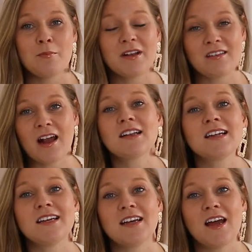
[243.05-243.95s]
But
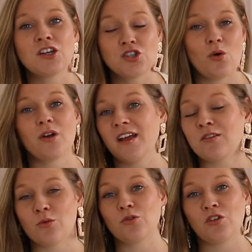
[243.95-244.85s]
sadly, a dog
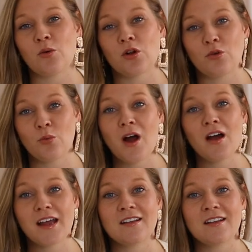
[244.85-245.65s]
is also a lot of work.